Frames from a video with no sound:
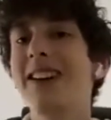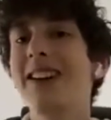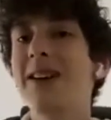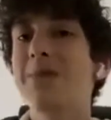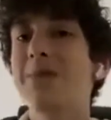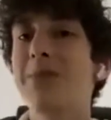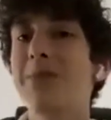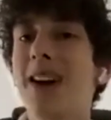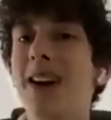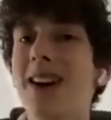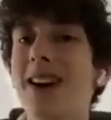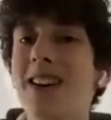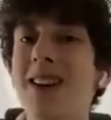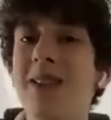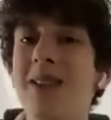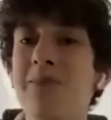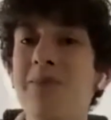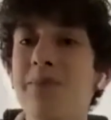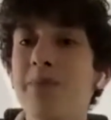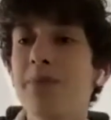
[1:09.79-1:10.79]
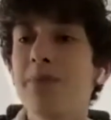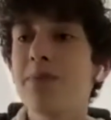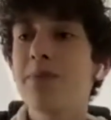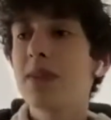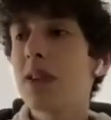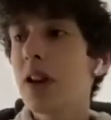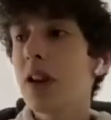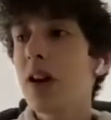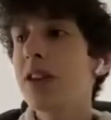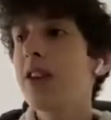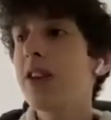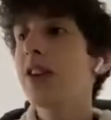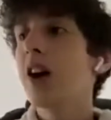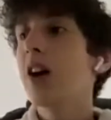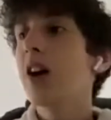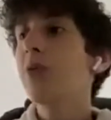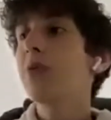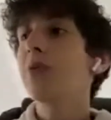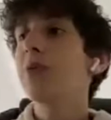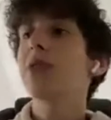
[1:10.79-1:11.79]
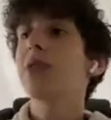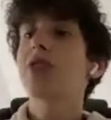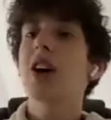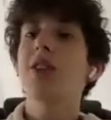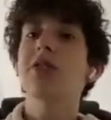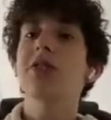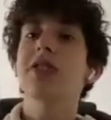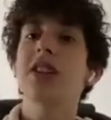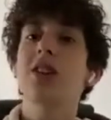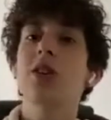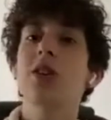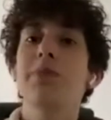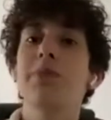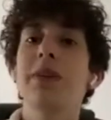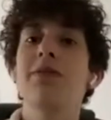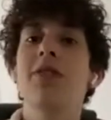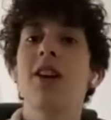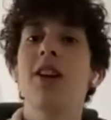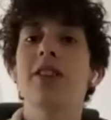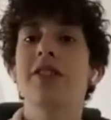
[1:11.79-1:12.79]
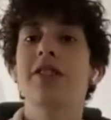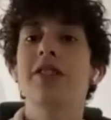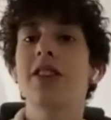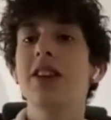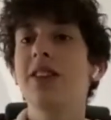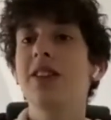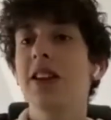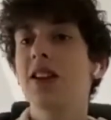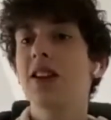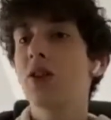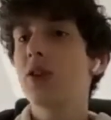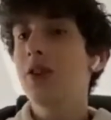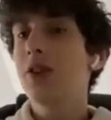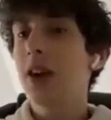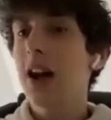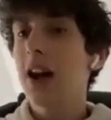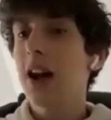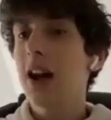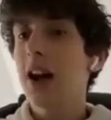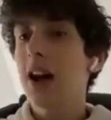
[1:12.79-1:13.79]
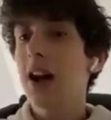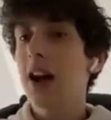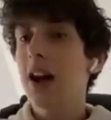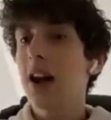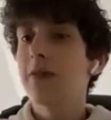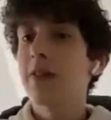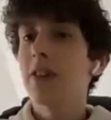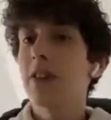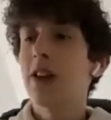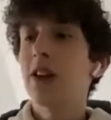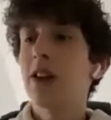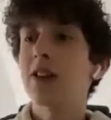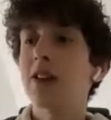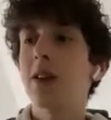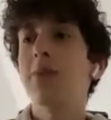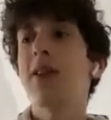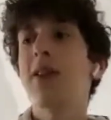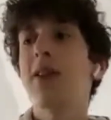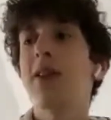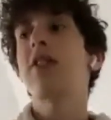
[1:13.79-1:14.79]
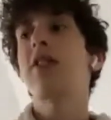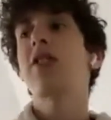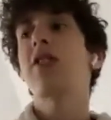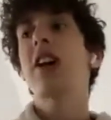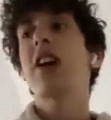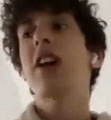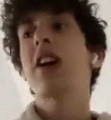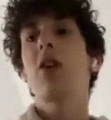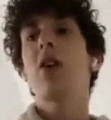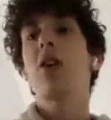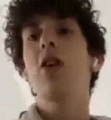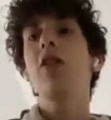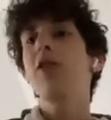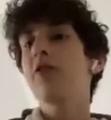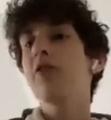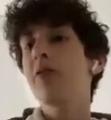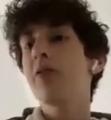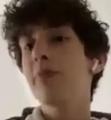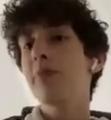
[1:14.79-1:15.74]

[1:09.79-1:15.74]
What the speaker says: But, you know, Chelsea could be rusty. They could have something to shake off.